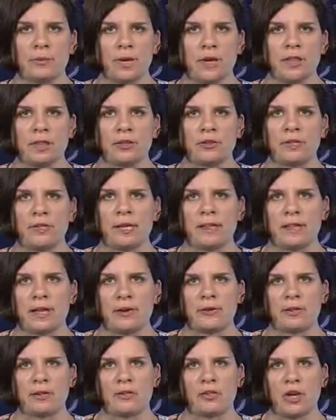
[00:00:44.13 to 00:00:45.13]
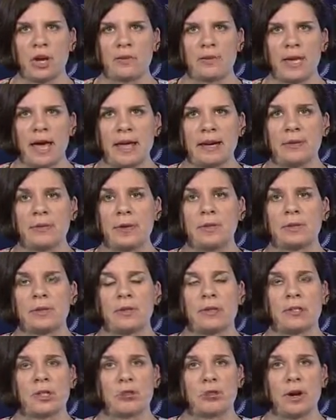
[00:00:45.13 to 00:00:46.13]
We had 13,000 jobs added. We were
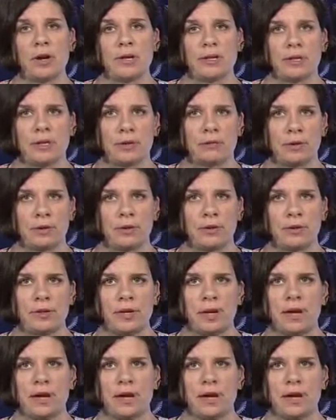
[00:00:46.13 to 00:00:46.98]
the strongest growth,